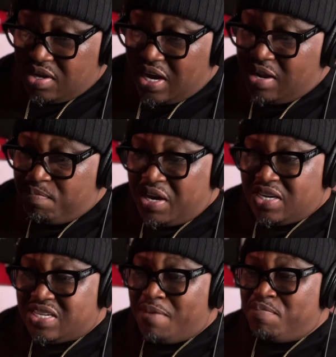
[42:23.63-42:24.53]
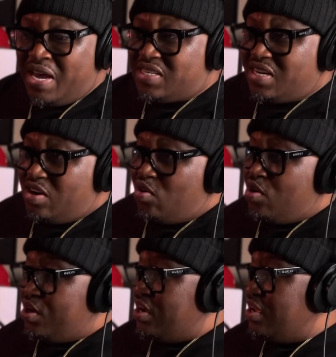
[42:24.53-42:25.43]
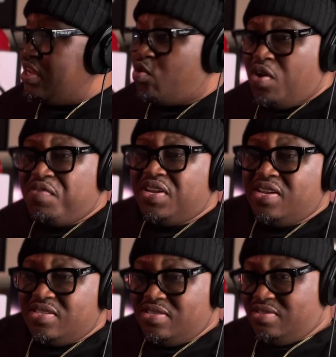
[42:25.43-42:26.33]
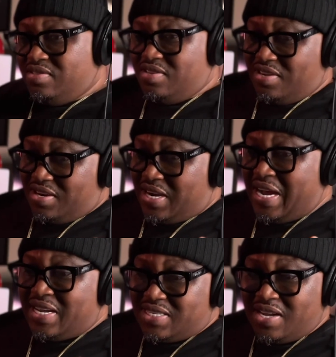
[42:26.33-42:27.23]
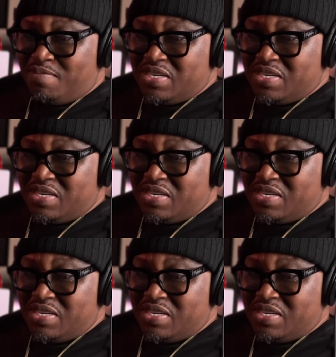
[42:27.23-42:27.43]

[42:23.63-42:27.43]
And because they're basing it on an equivalent concept.